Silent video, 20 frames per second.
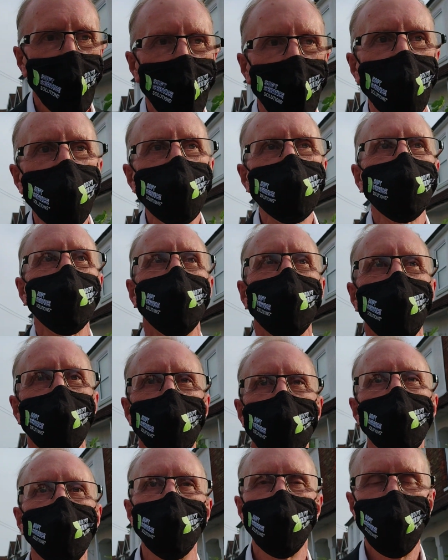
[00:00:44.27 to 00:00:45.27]
has to
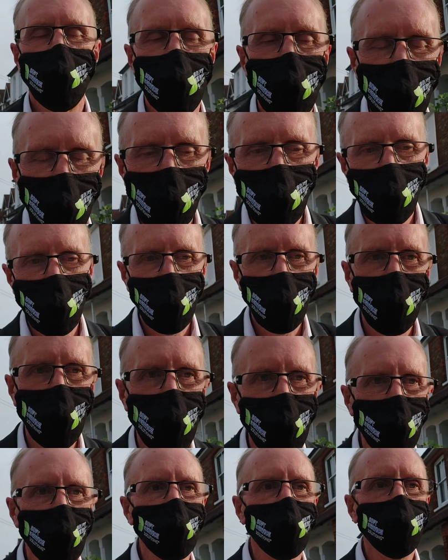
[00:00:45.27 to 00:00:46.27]
go through at the
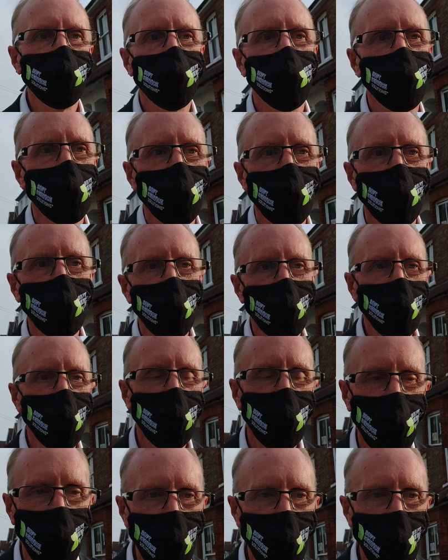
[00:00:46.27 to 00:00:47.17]
moment the